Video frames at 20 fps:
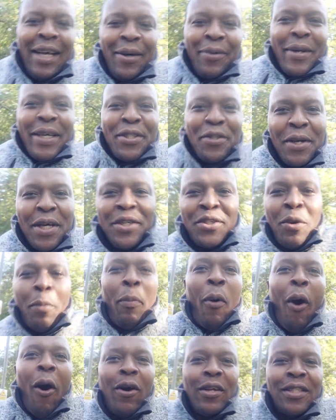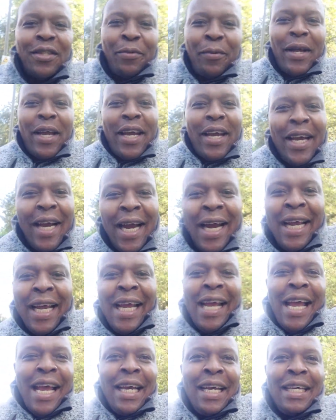with your support, we are
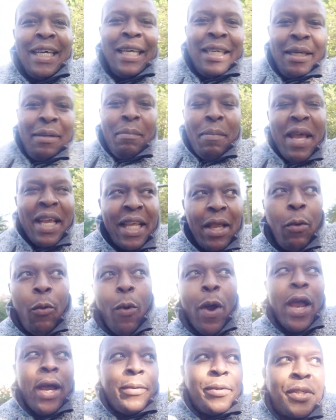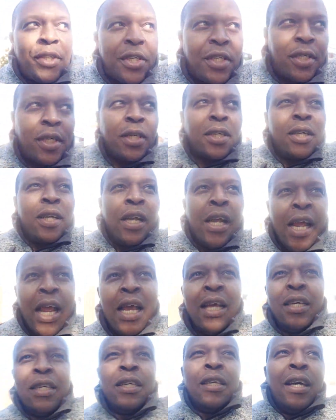making waves
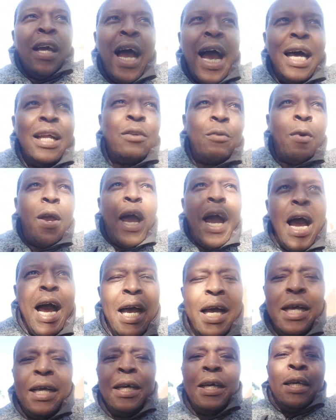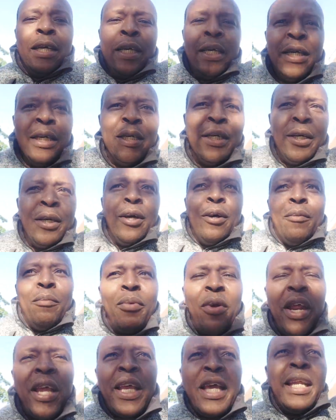and we are
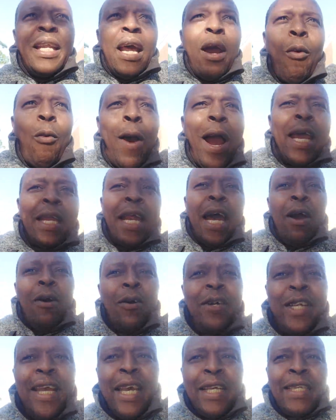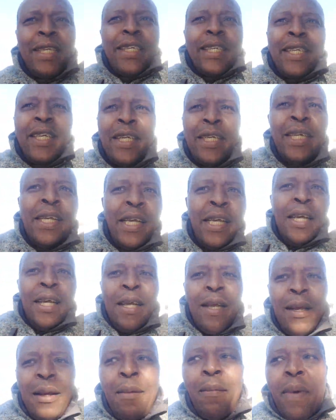bringing a wider audience
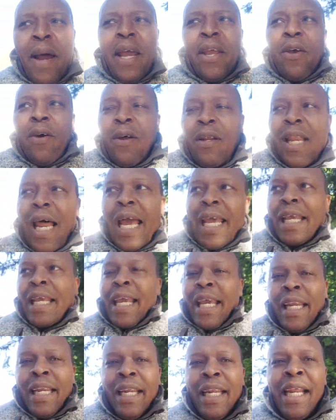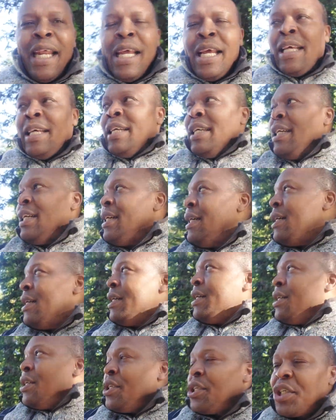by your liking,
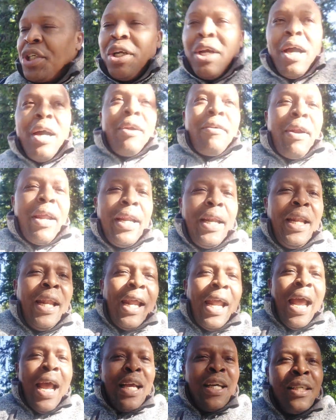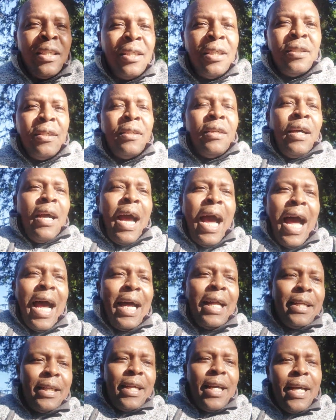sharing,
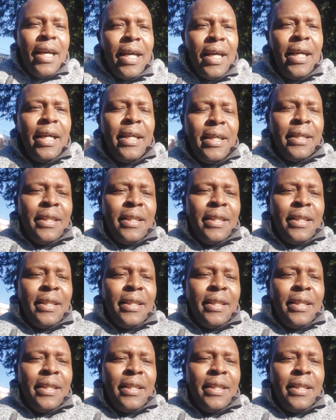and